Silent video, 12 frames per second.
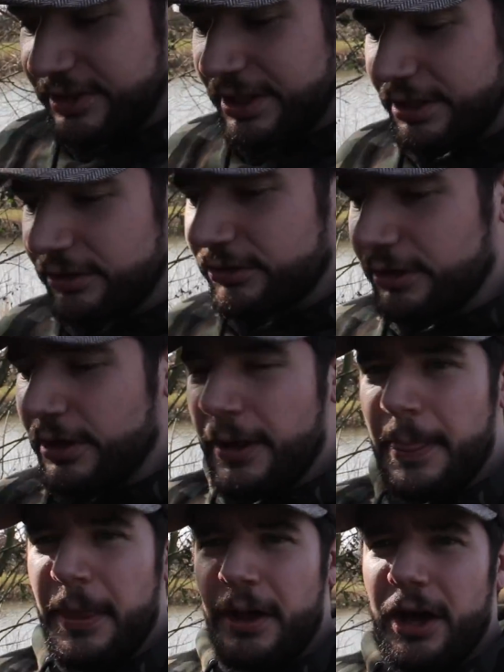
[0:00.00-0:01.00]
tickets.
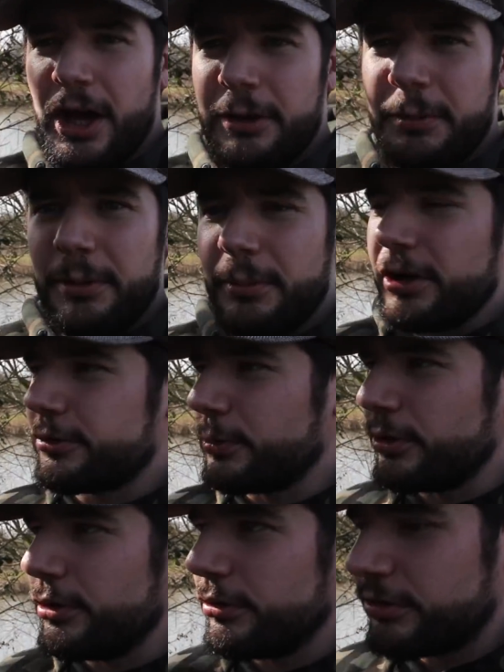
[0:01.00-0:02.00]
I'm much
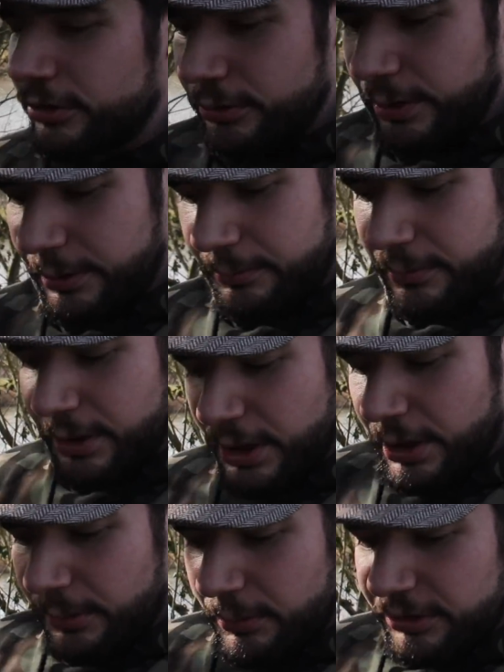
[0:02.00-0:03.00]
more used to
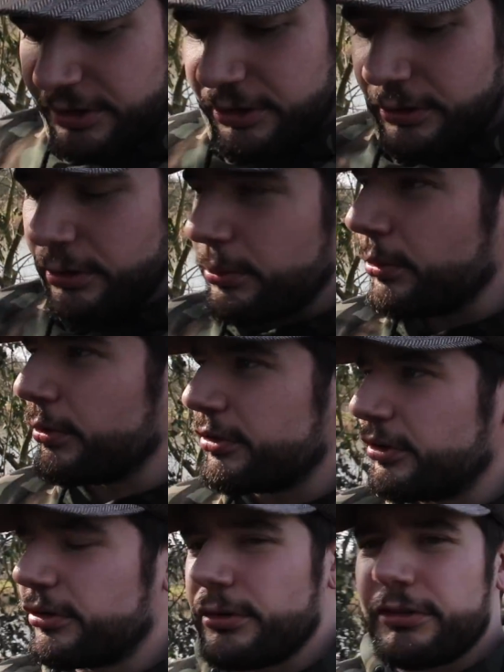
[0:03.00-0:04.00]
my syndicate
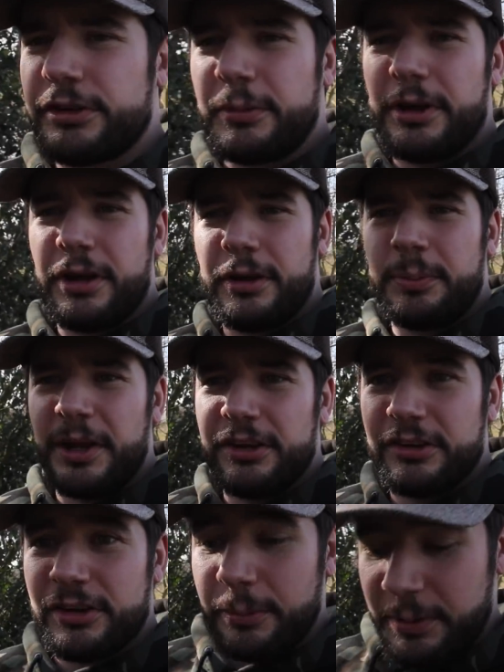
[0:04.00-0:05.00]
waters and sort of some of the
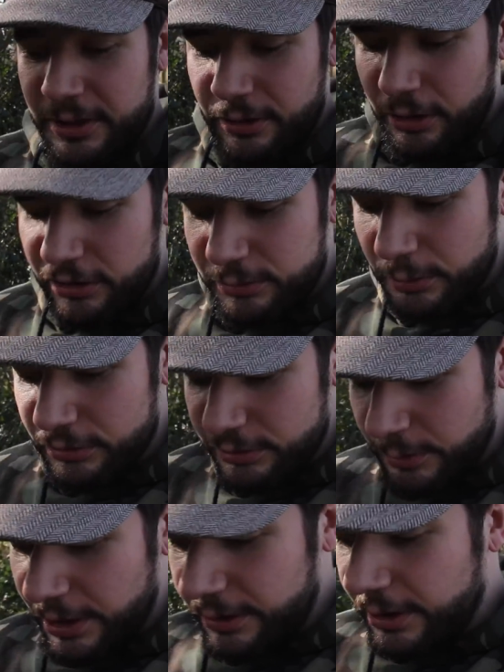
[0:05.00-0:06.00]
places up in the
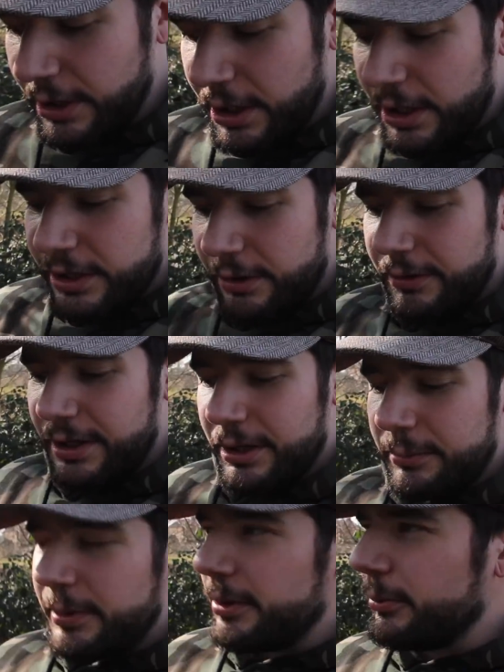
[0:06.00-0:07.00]
Cotswolds where they're a
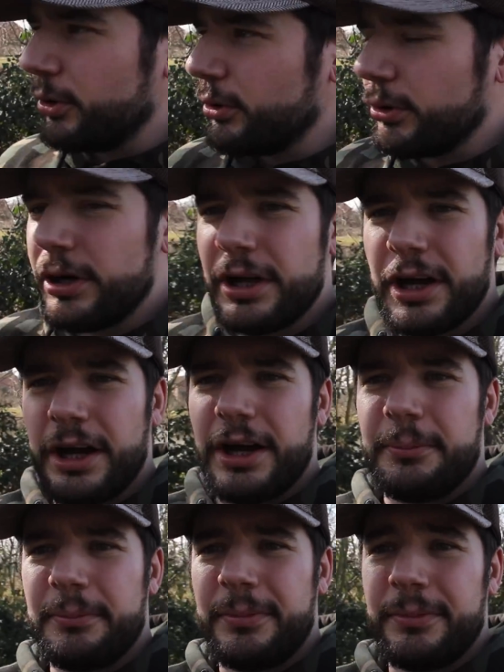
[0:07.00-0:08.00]
little bit more
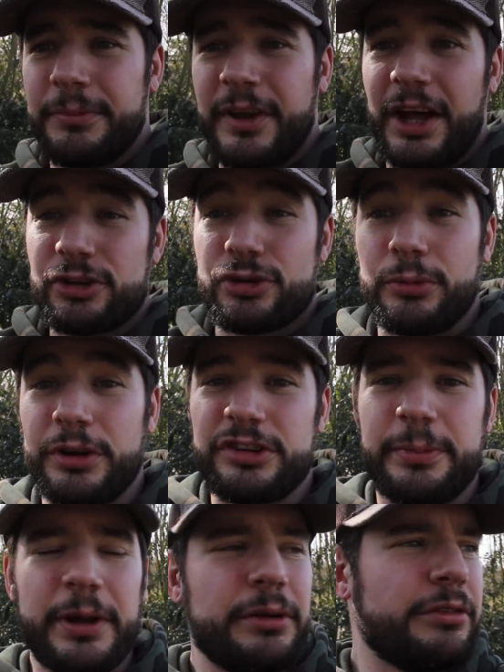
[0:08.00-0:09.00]
natural, I
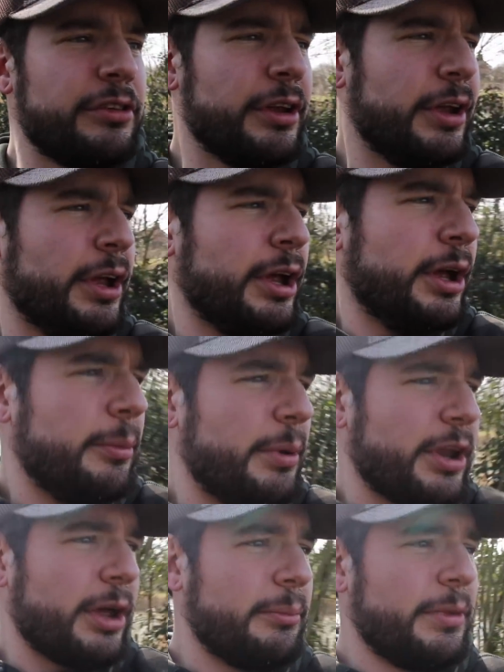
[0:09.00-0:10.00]
suppose.
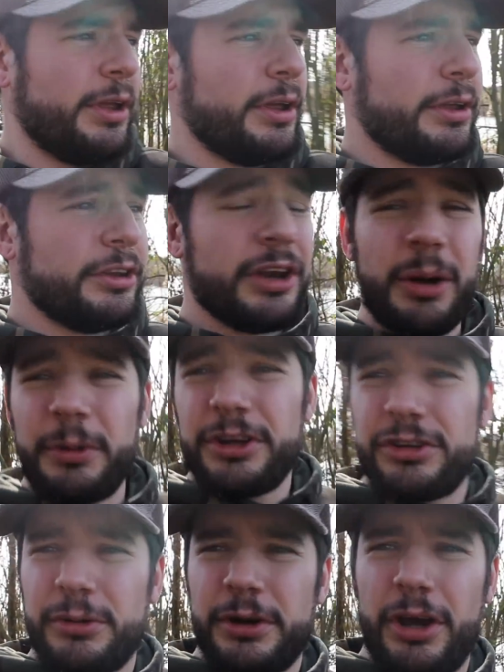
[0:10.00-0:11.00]
But you know, when
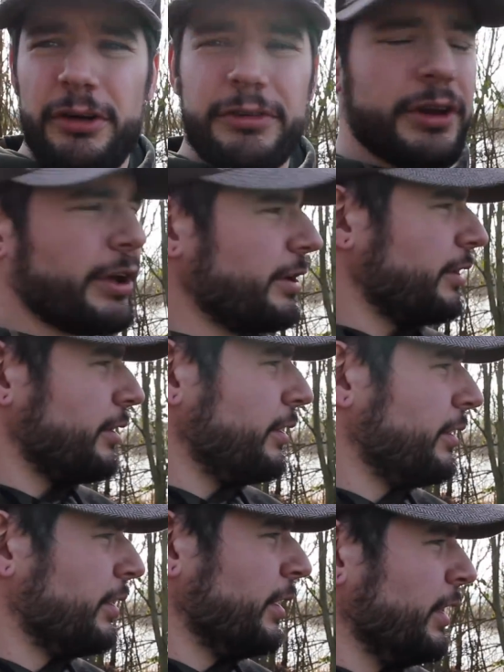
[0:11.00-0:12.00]
you're doing an
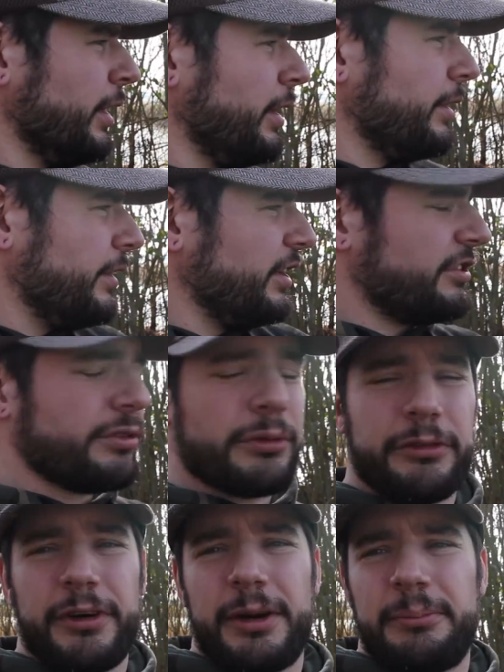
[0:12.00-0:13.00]
overnighter, these
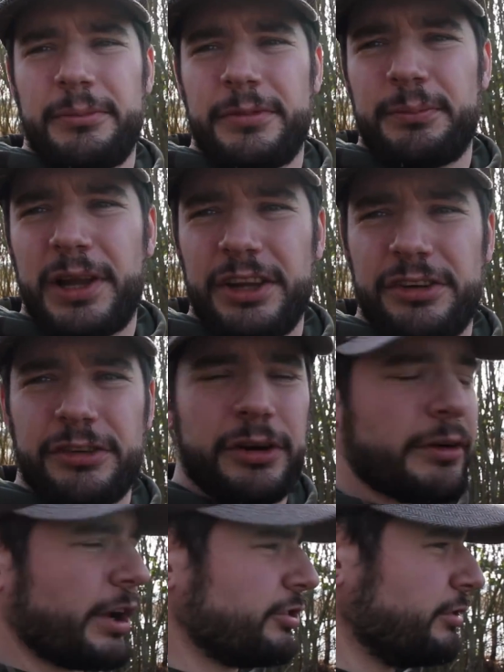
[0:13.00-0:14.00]
sort of places
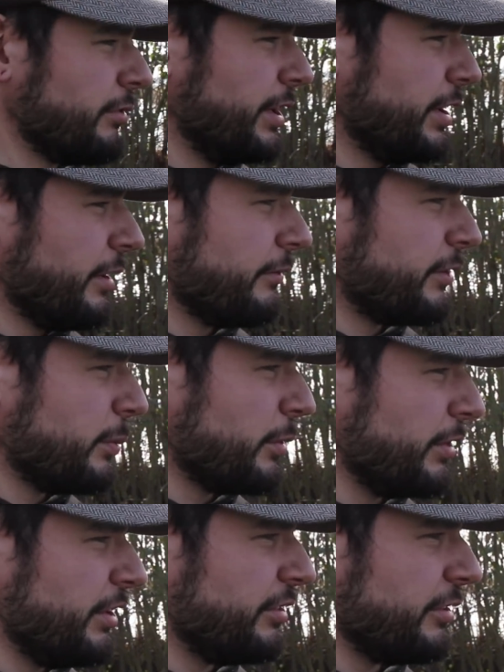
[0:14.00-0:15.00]
are actually really comfortable
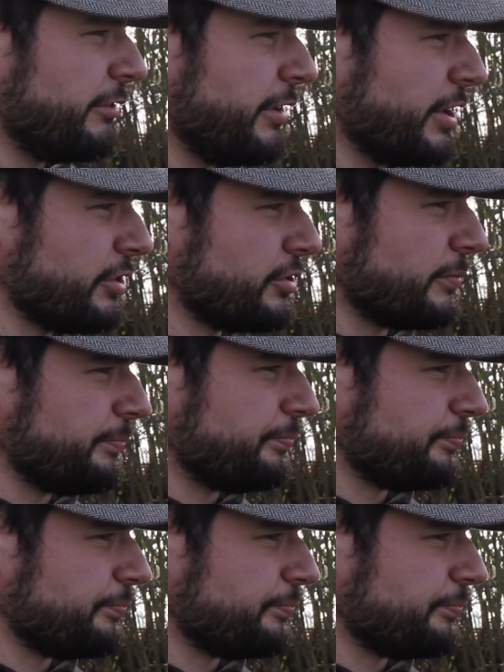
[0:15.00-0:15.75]
and easy to fish.